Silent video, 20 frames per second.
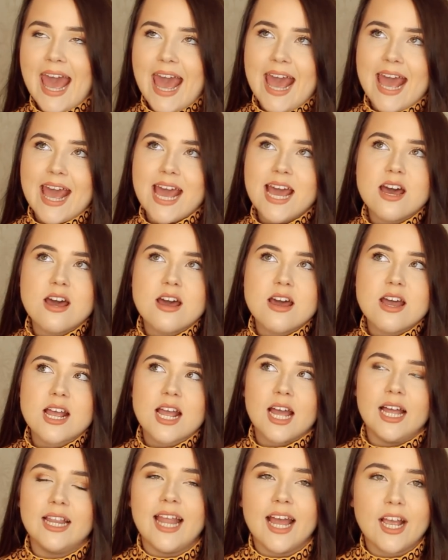a
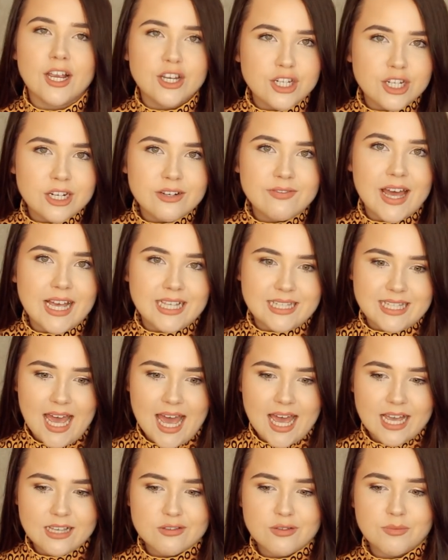collection of
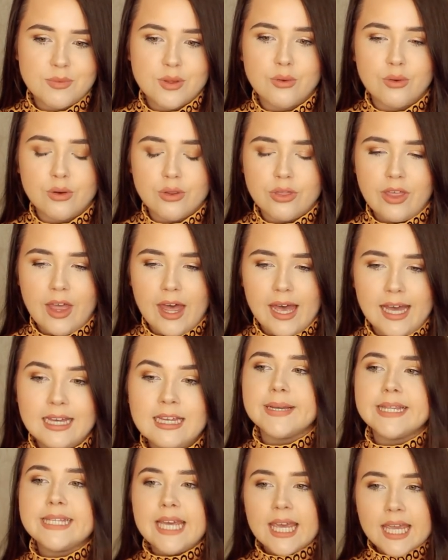essays from the author,
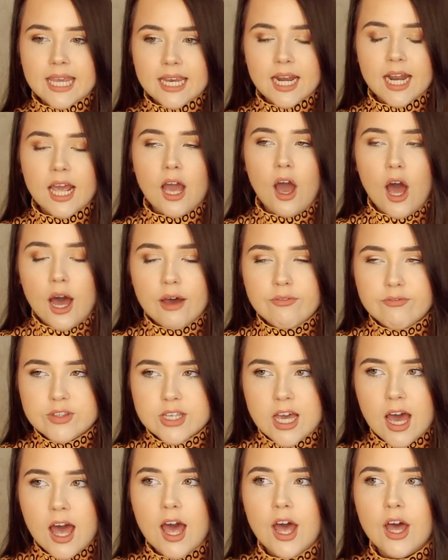particularly
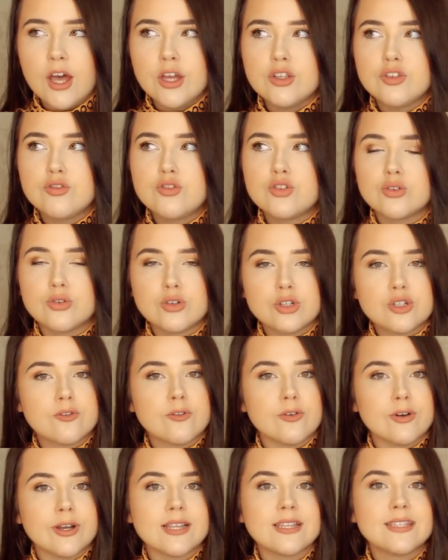after George
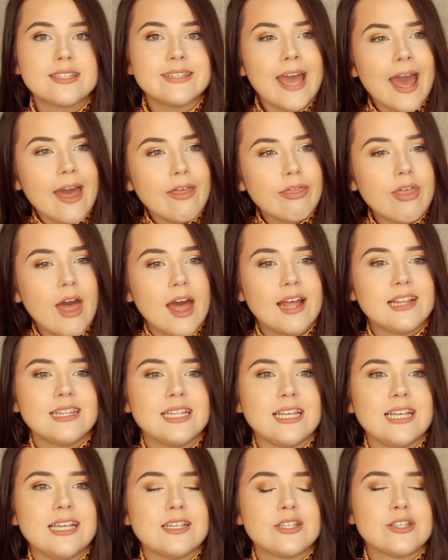Floyd's death and
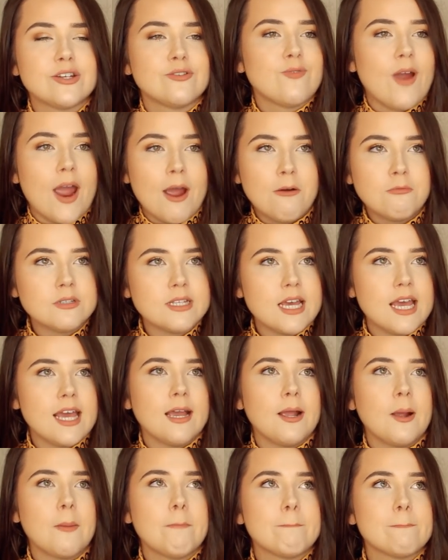the
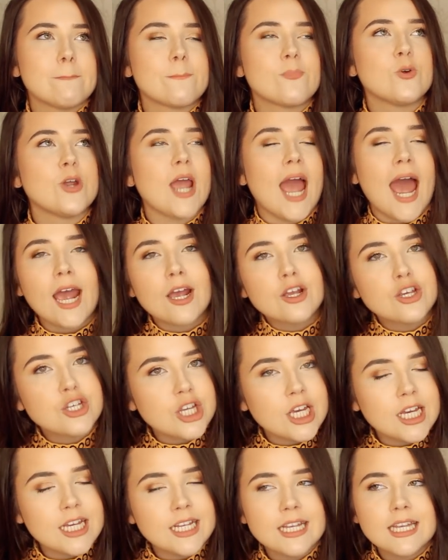surrounding
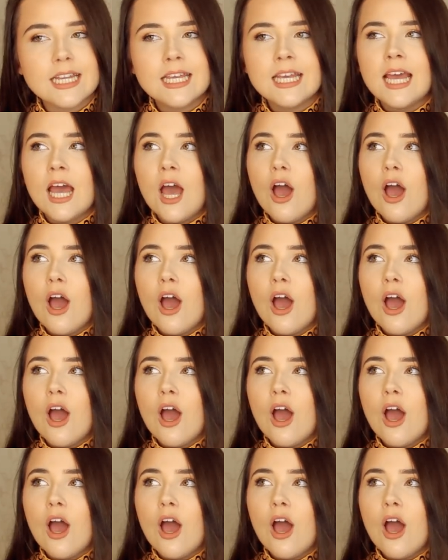reaction,